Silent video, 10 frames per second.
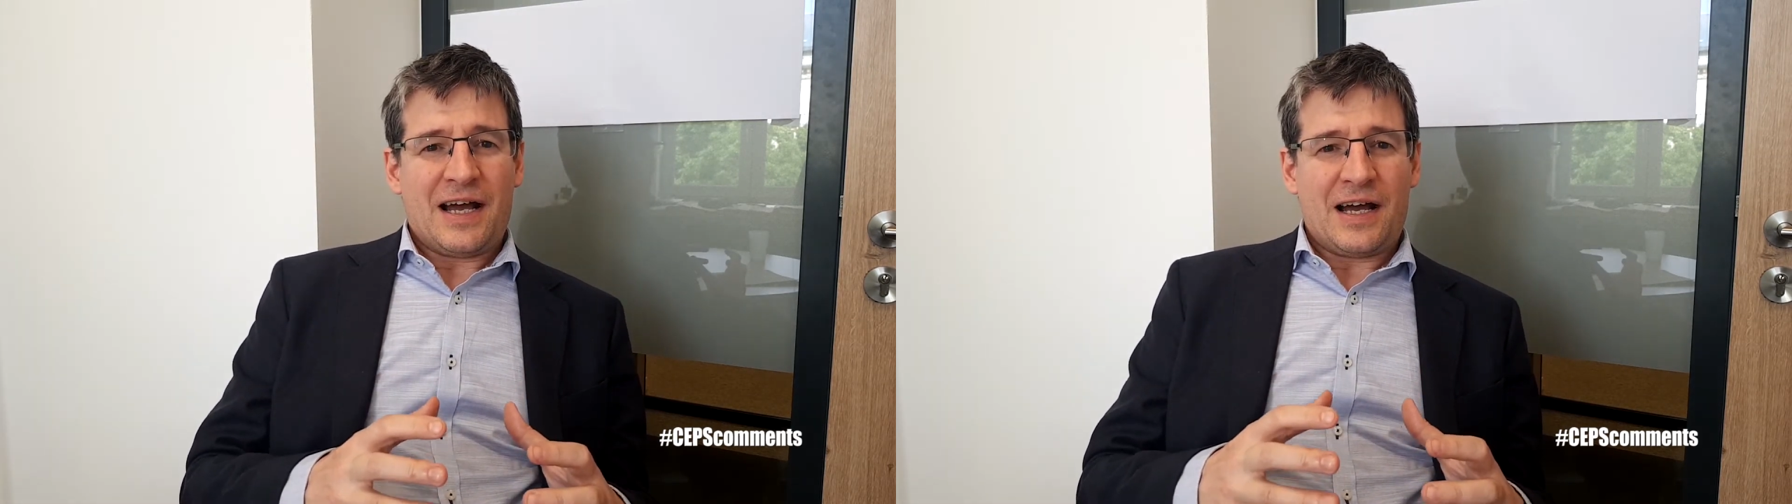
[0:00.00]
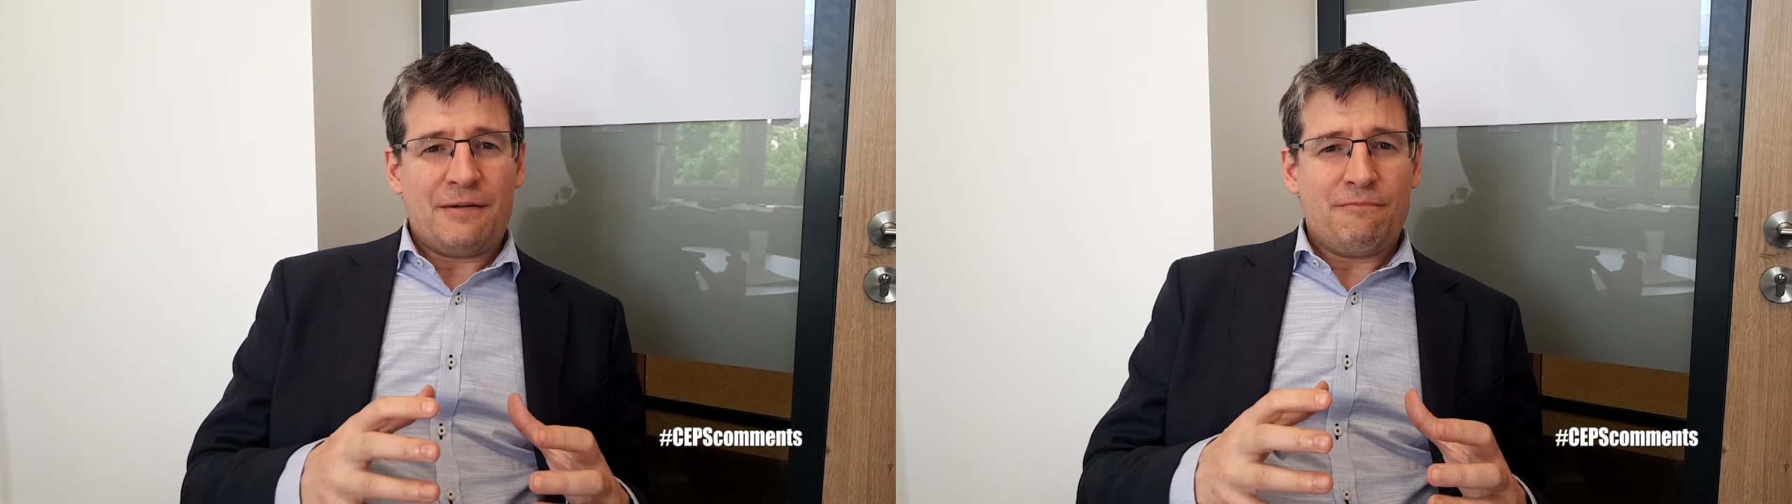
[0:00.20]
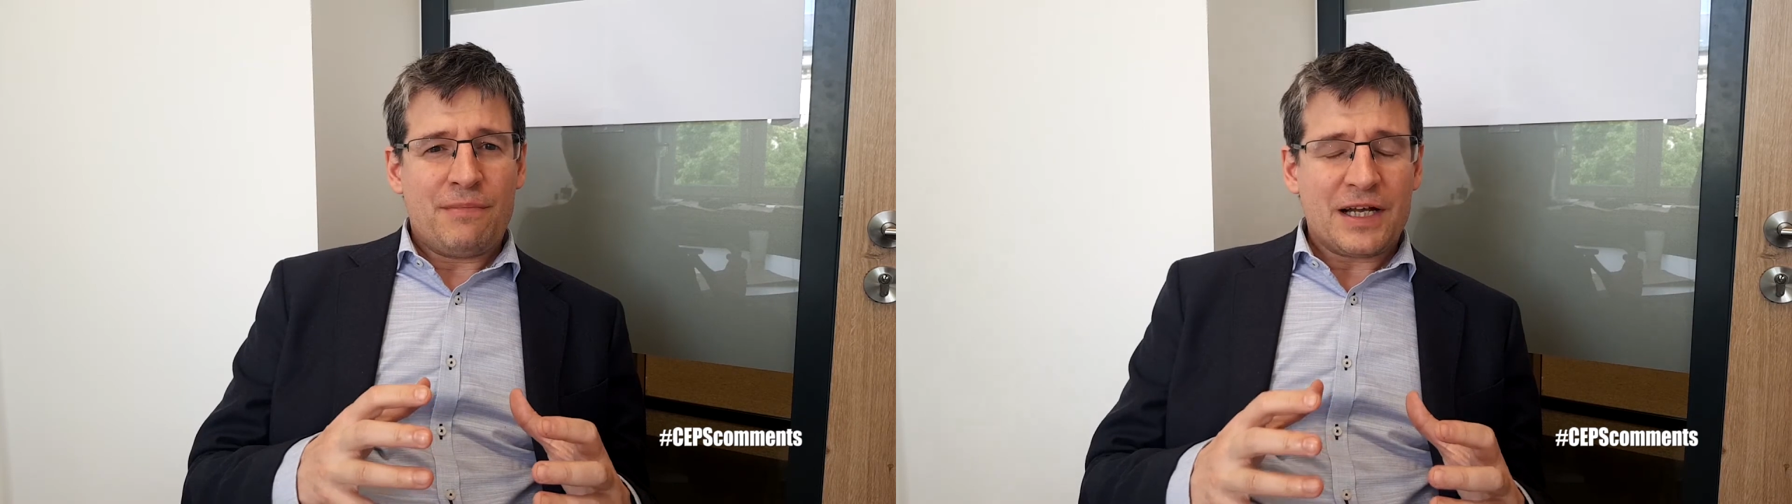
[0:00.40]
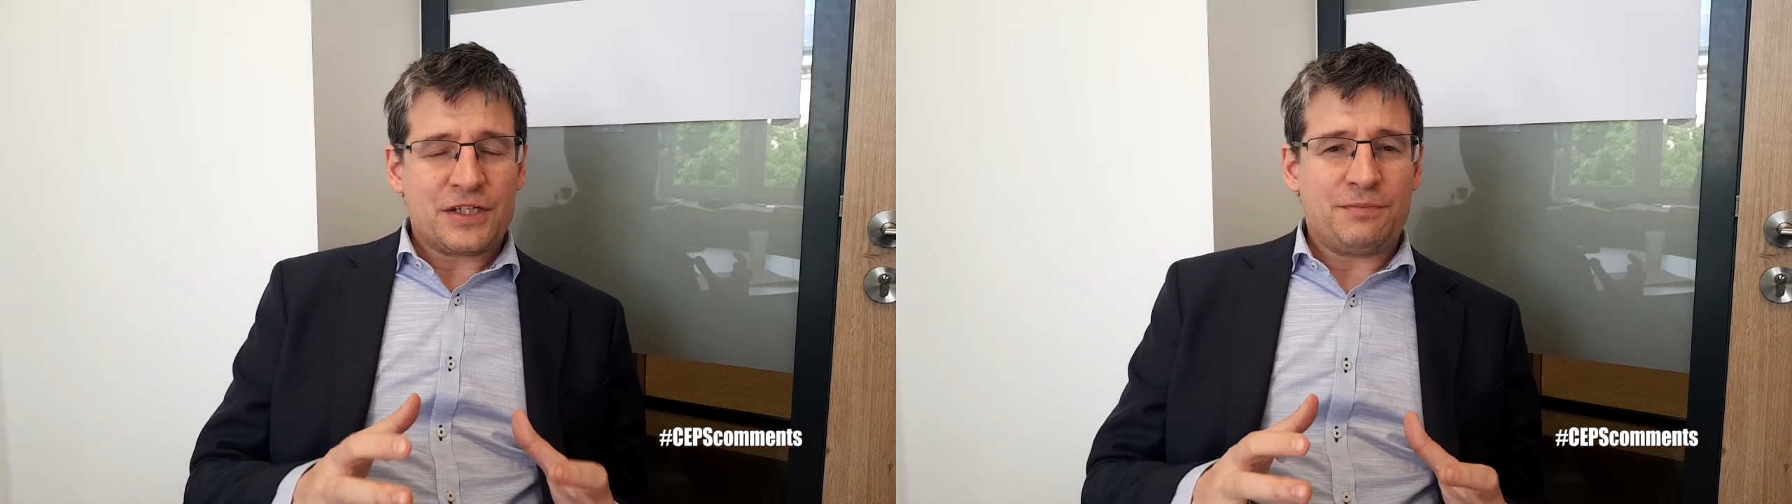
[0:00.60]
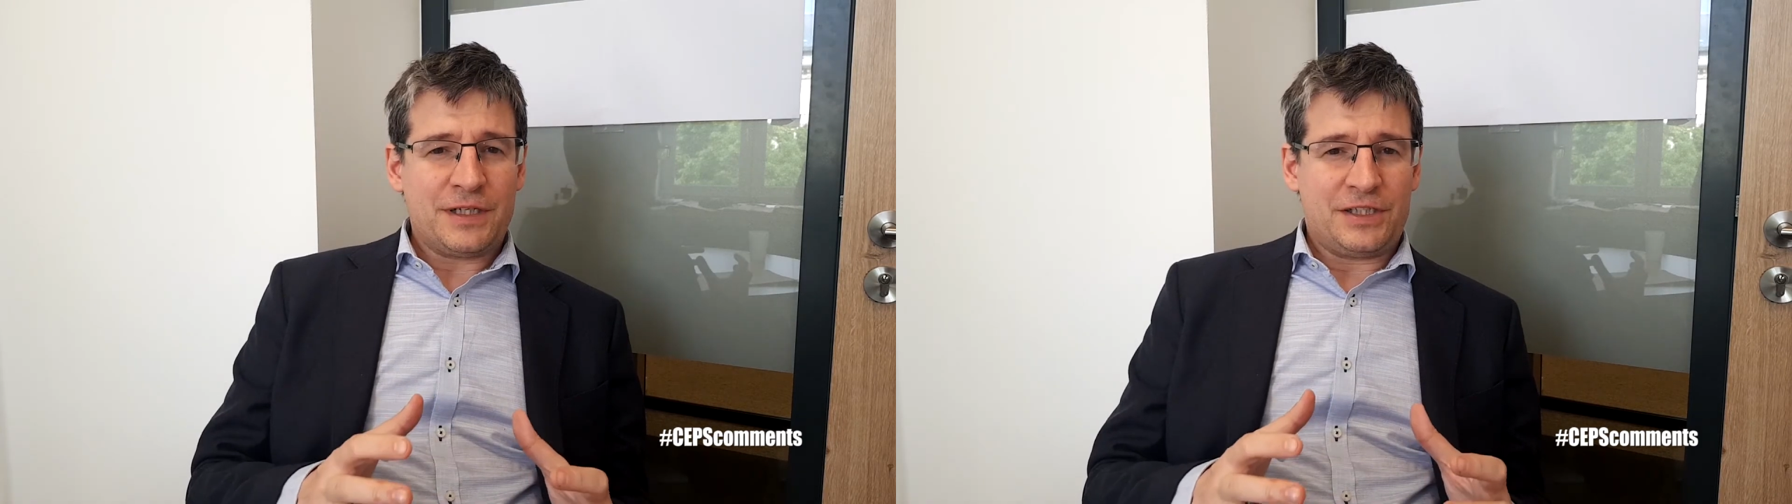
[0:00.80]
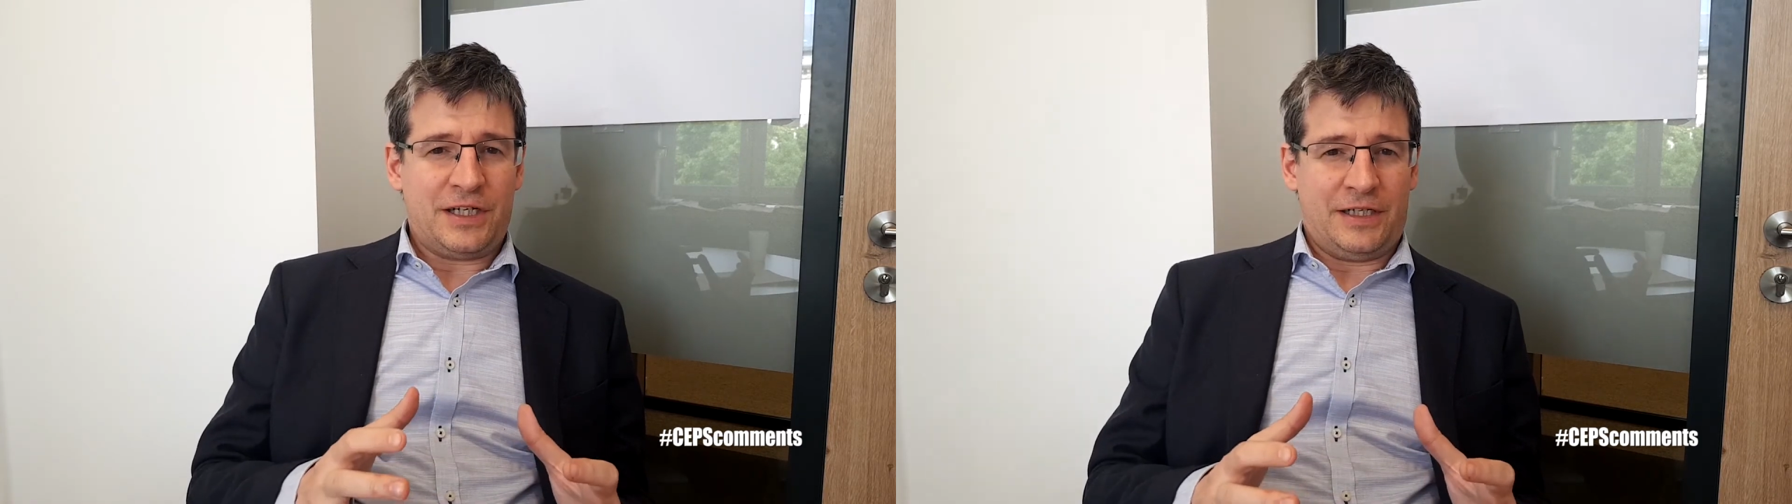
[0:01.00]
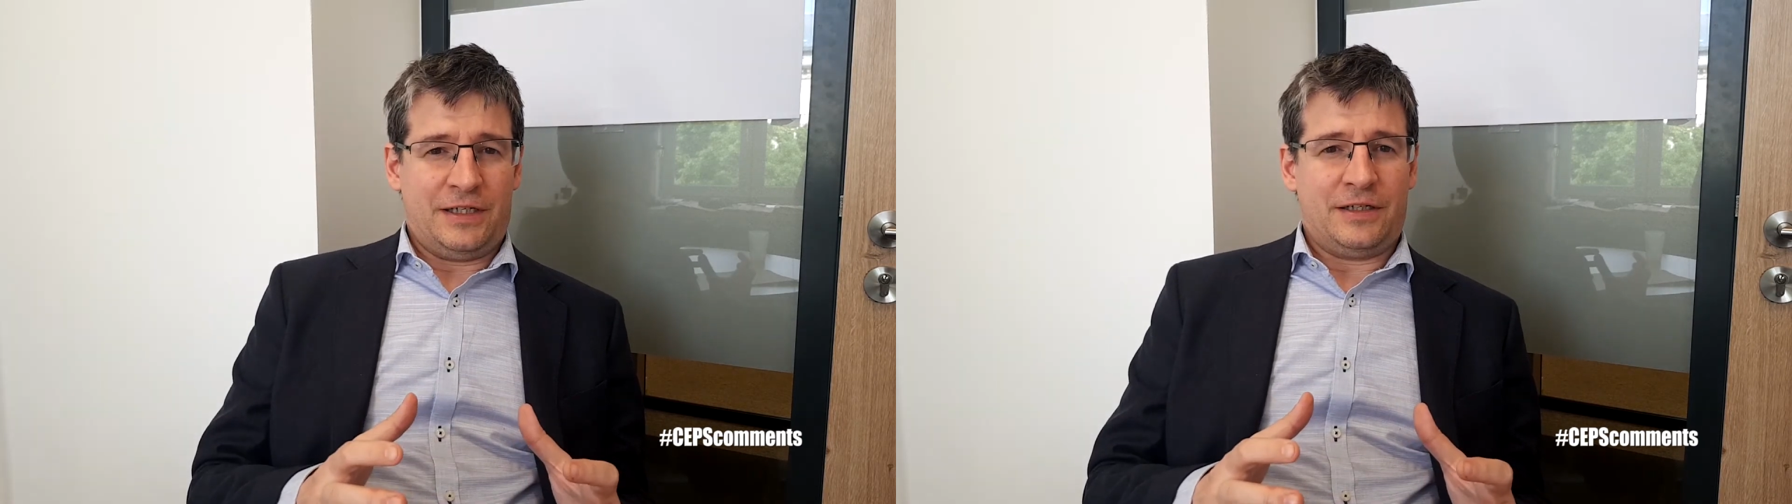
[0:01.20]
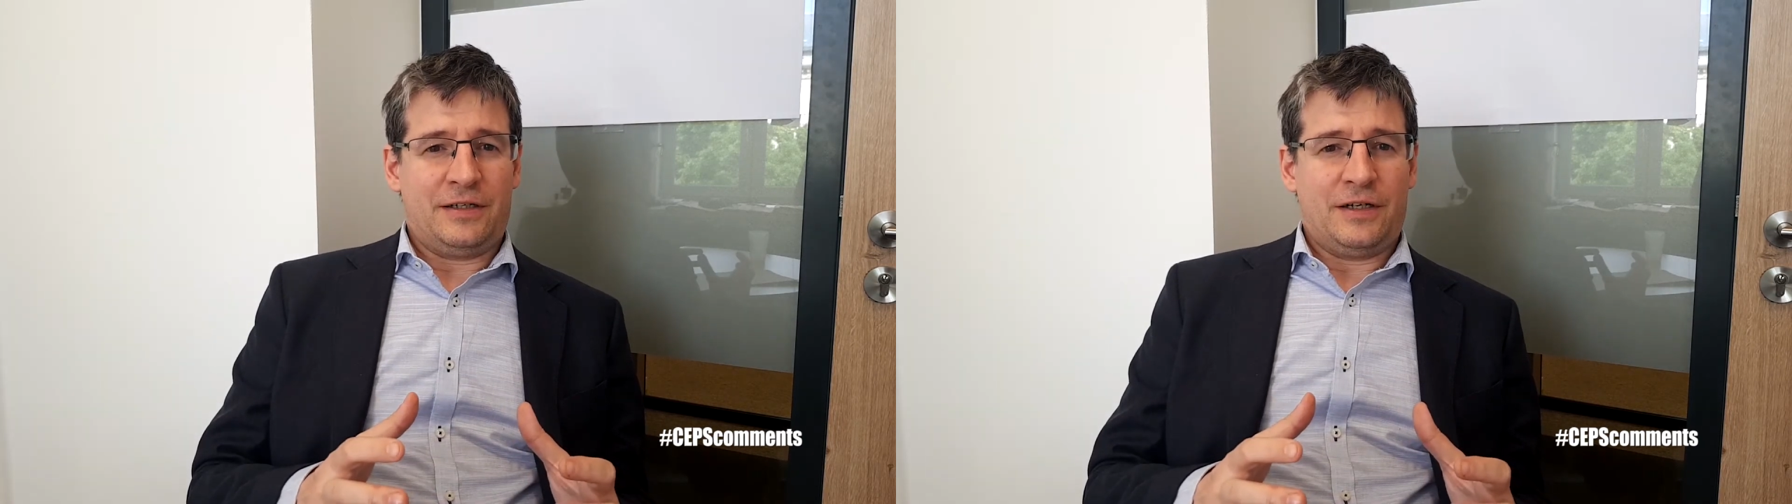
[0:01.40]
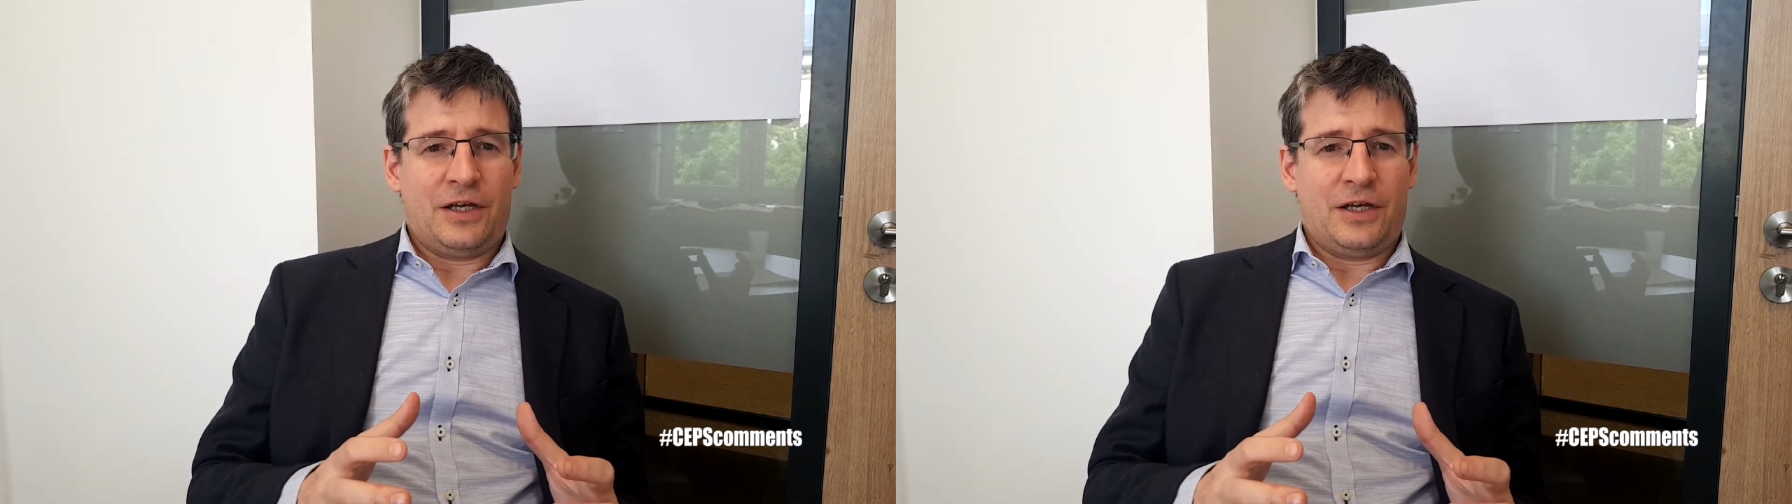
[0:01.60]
are much, much higher.